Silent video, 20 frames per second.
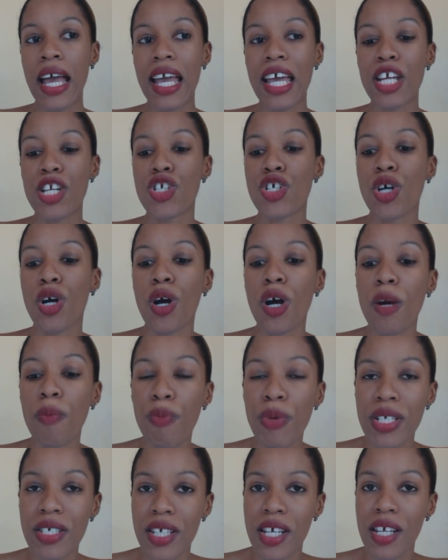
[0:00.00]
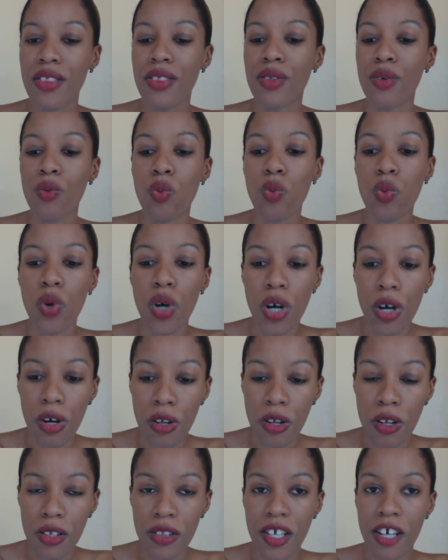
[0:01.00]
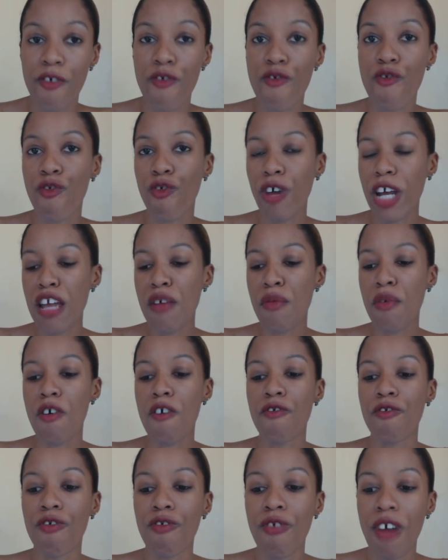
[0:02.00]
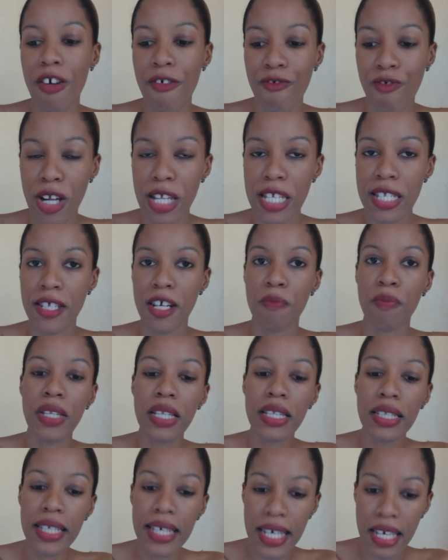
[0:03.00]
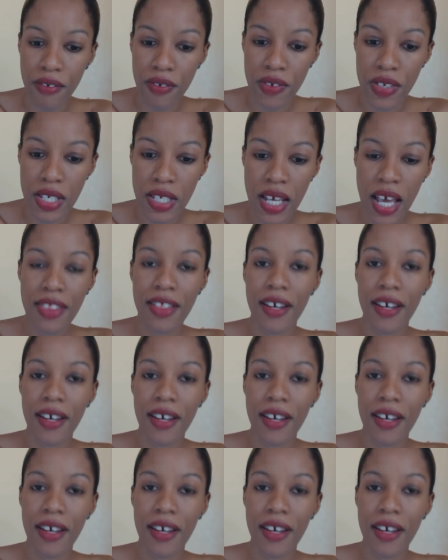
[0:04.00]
interpreted the world, their frame of reference, their beliefs,